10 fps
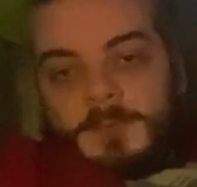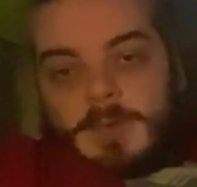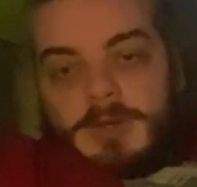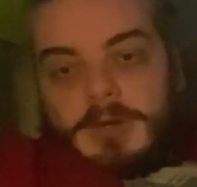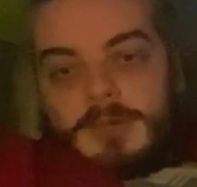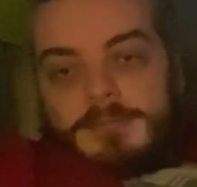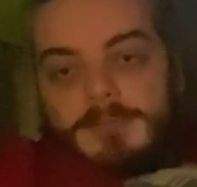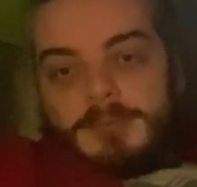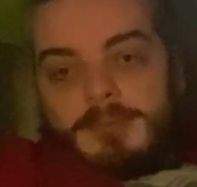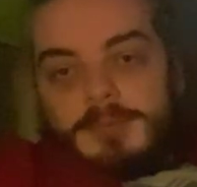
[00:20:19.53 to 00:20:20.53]
You know,
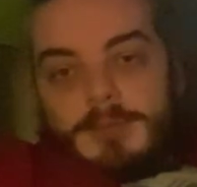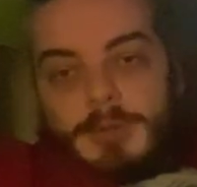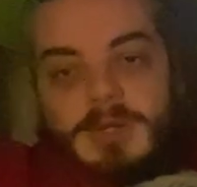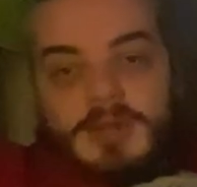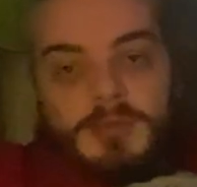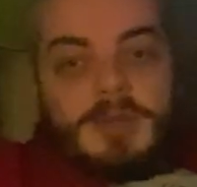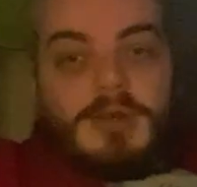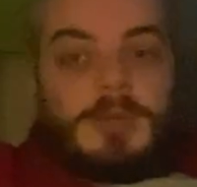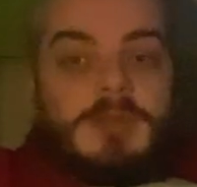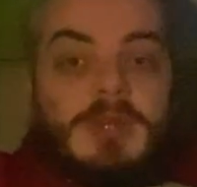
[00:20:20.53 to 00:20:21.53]
probably next week I'll
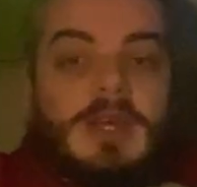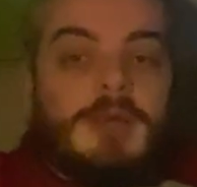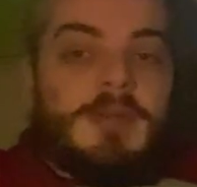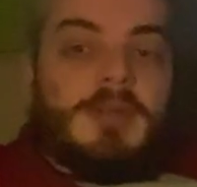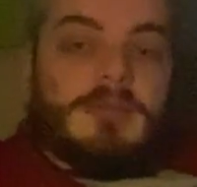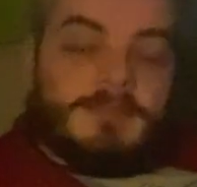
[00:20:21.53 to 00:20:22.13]
be really happy.